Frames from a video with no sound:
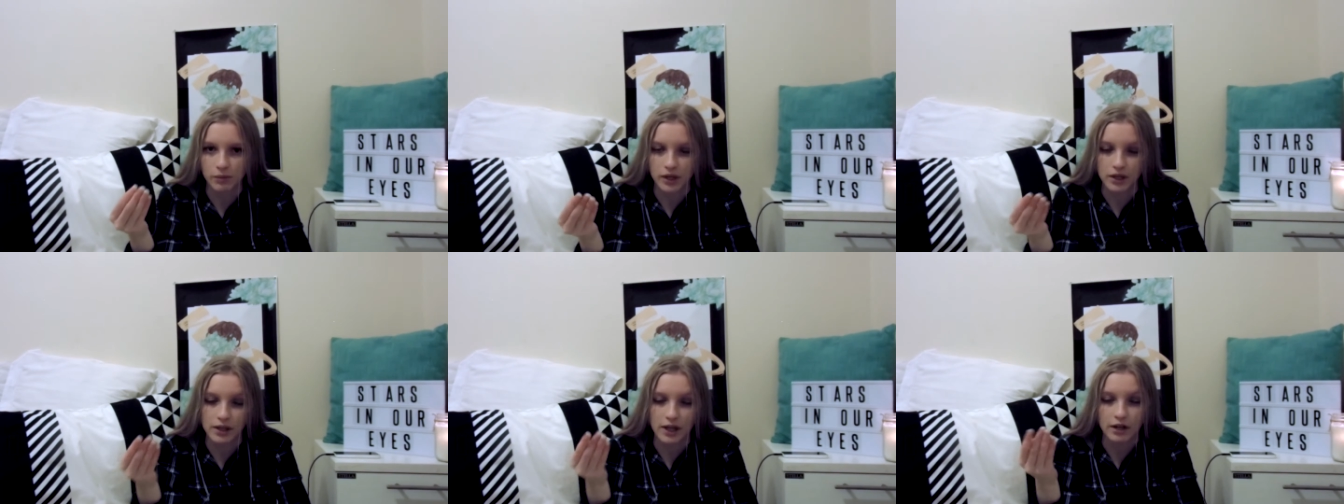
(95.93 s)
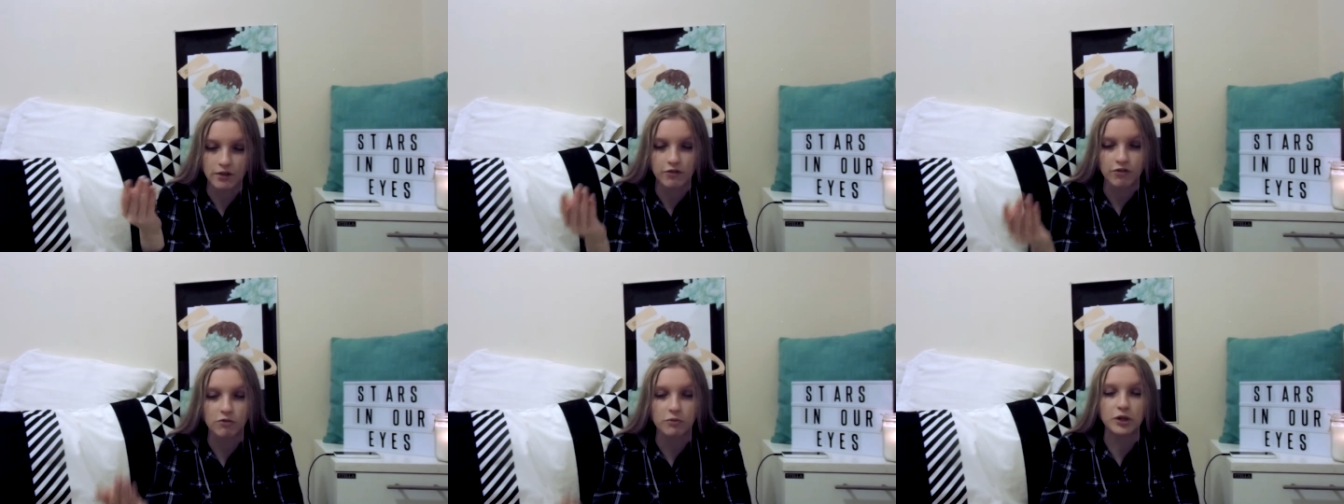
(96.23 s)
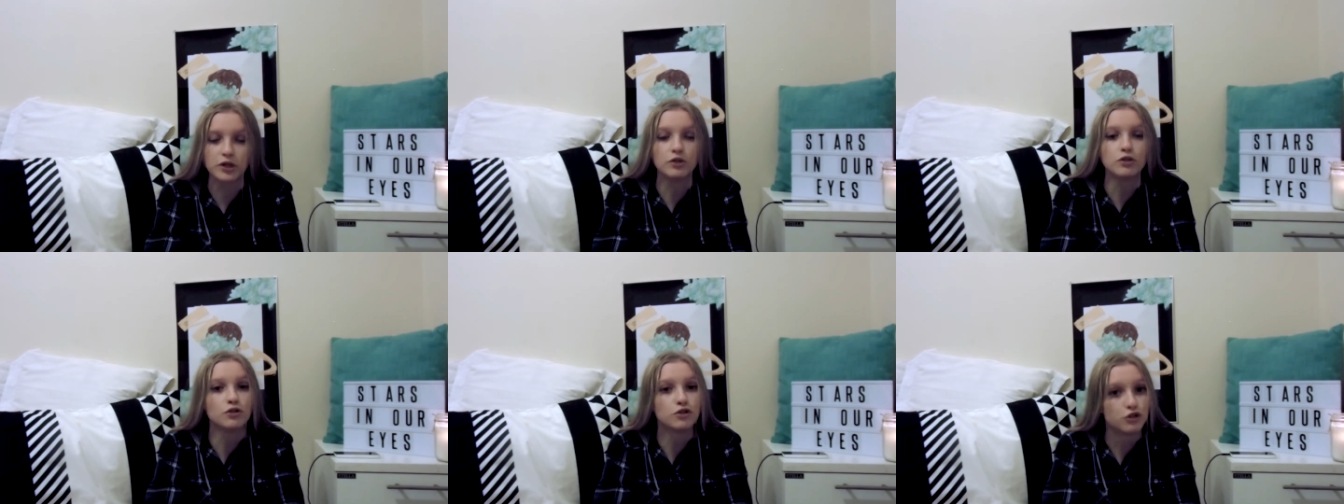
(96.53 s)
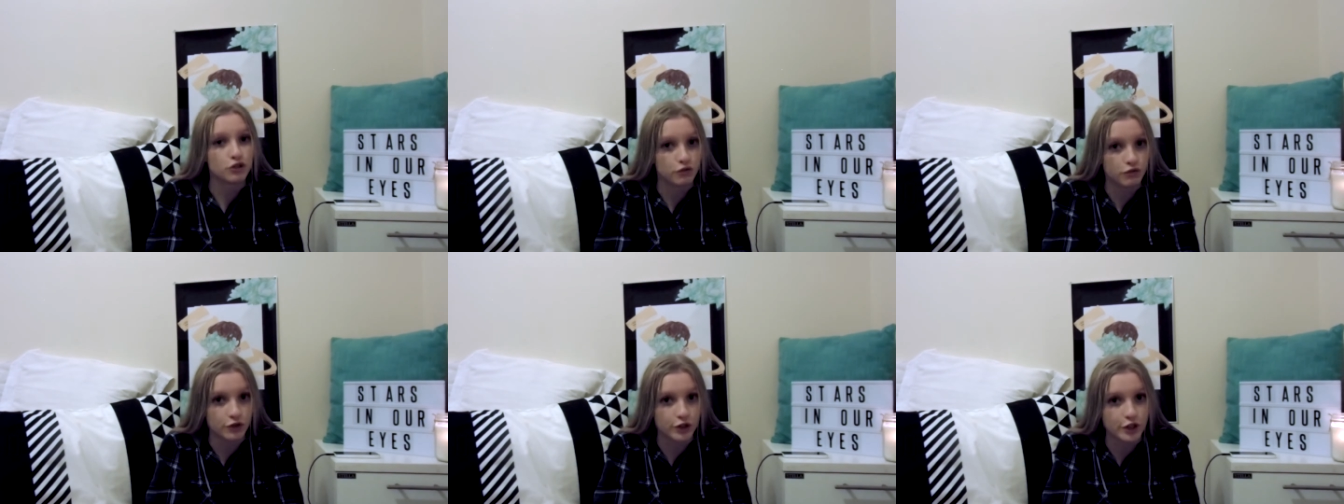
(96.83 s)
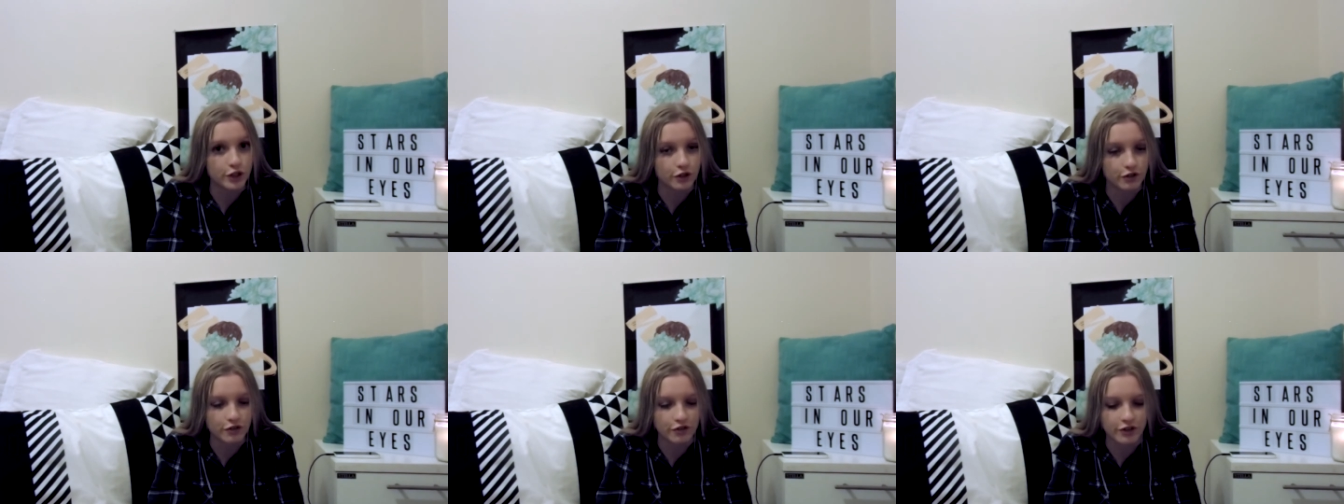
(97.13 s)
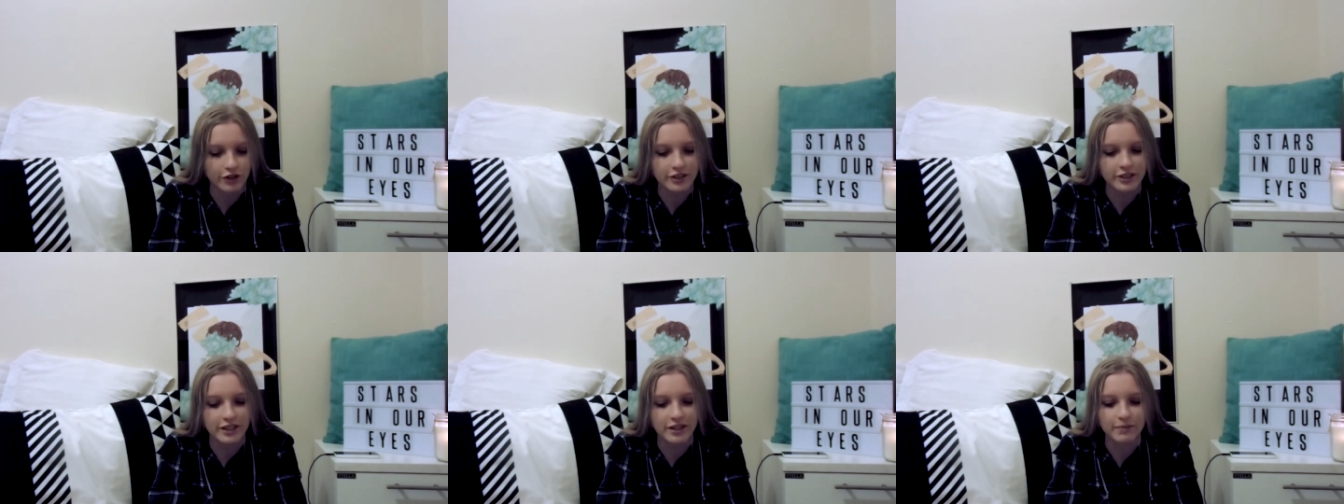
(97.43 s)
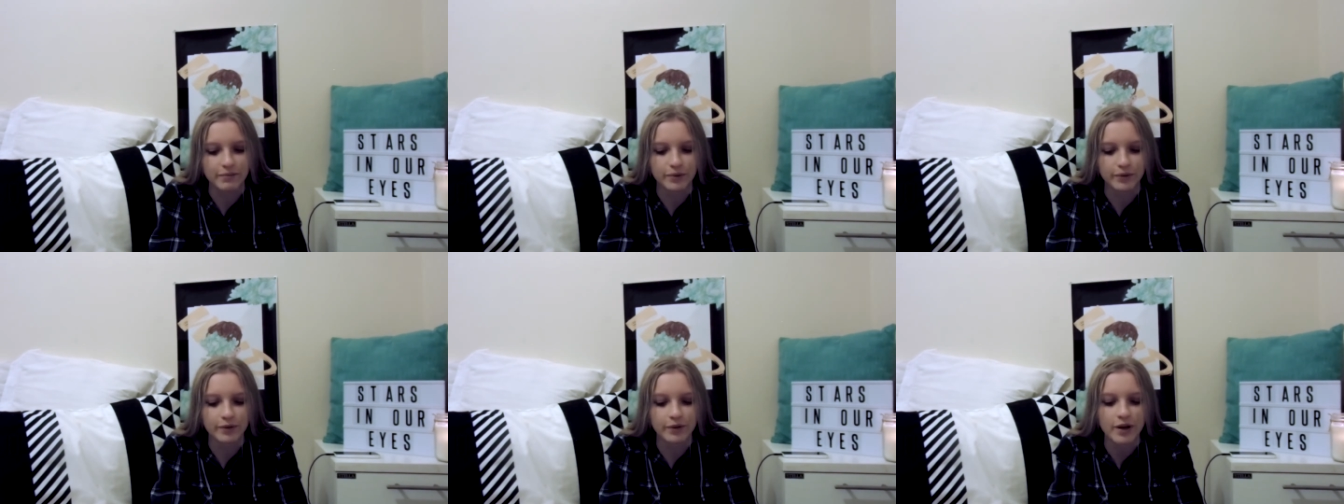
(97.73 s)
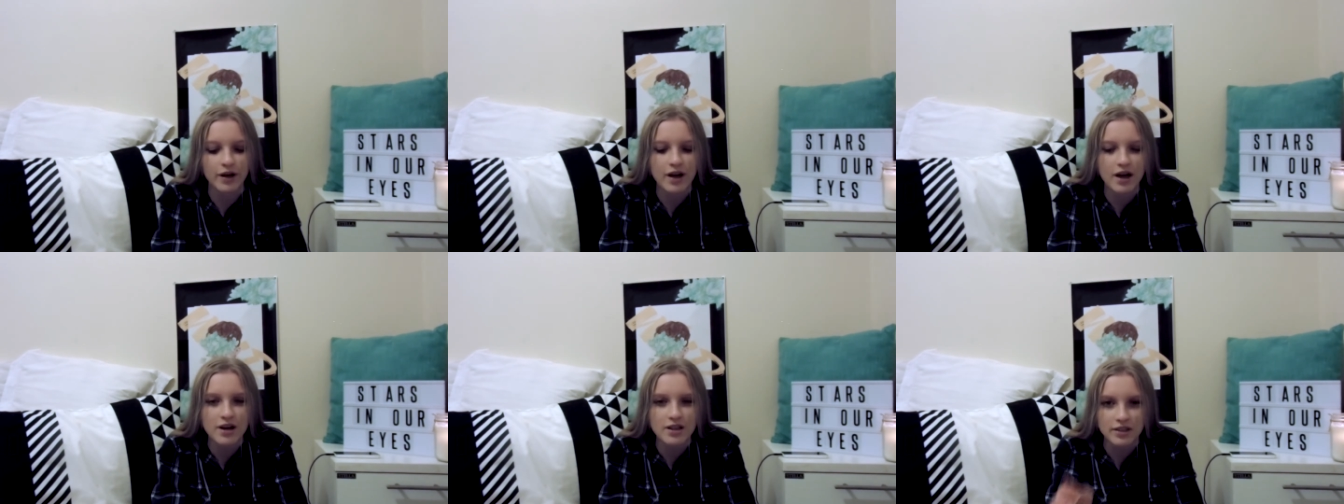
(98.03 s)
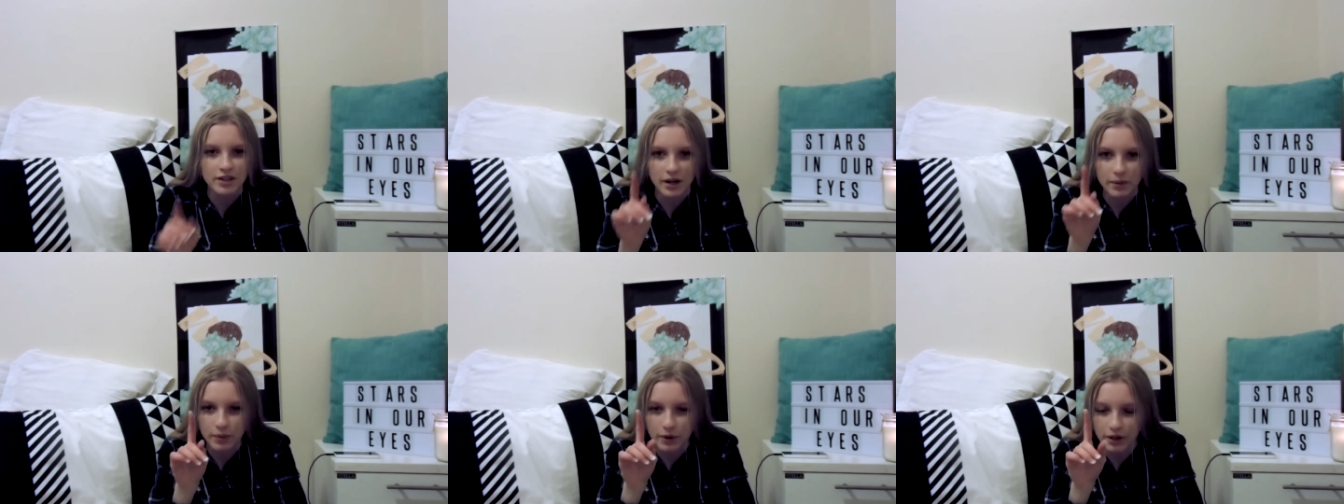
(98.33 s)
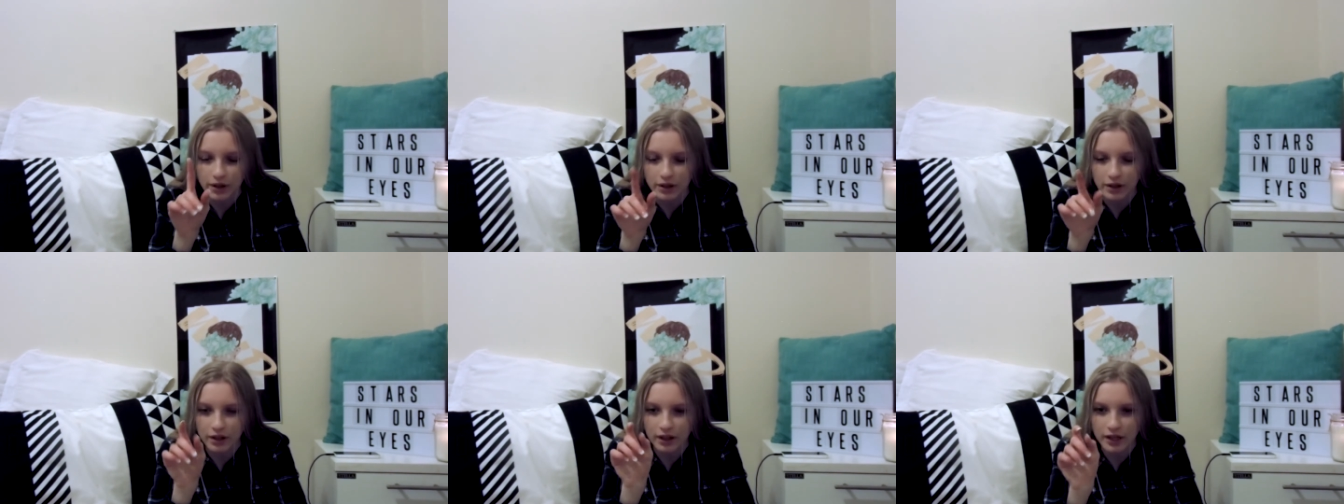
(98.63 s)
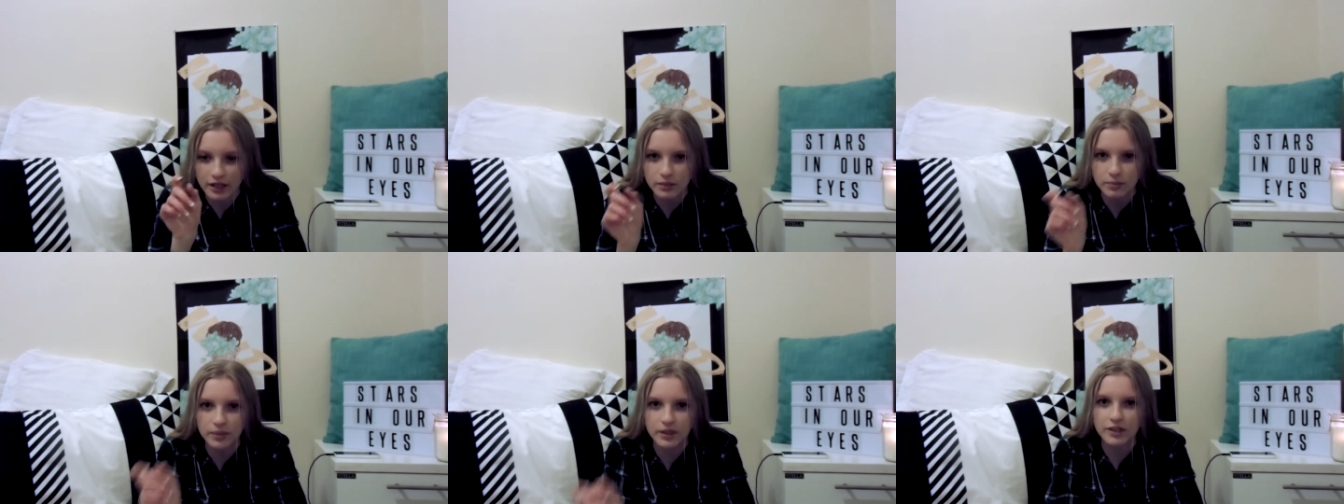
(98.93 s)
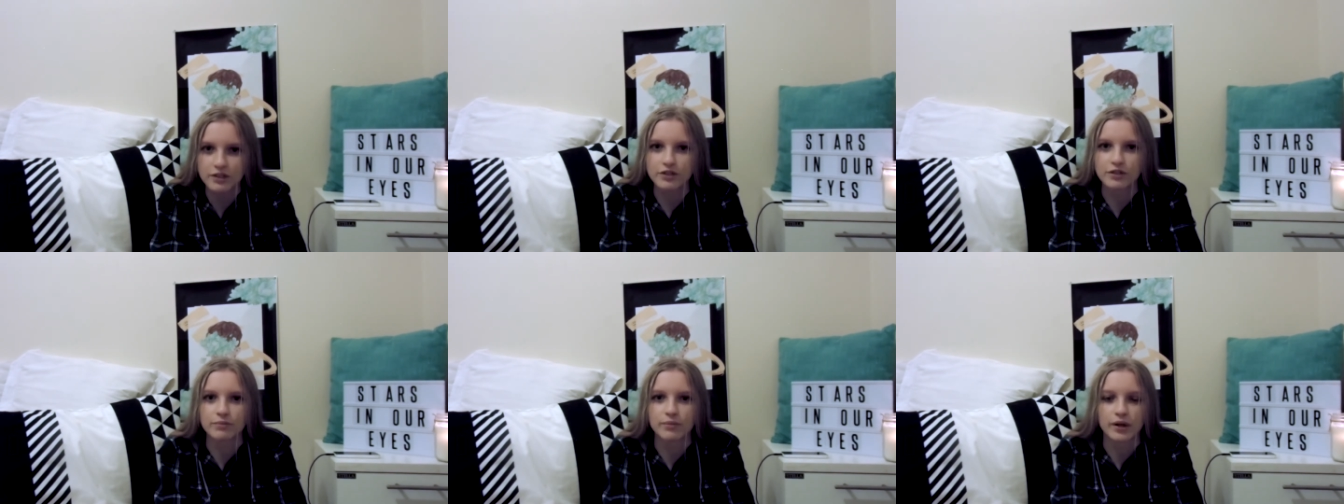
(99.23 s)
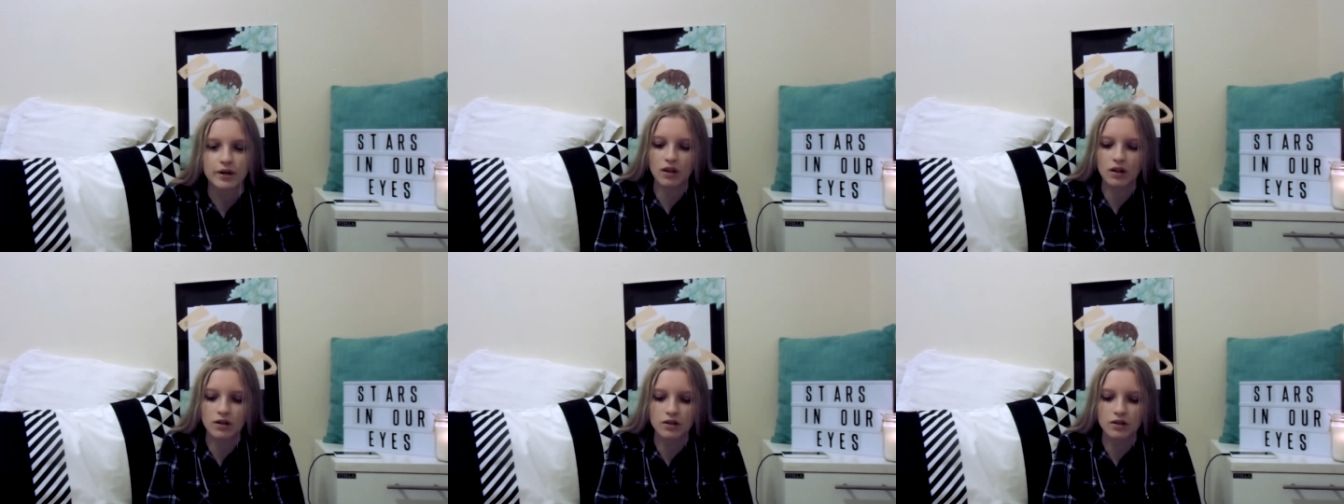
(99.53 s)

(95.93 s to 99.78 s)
like film a YouTube video for example, then I put a little exclamation mark.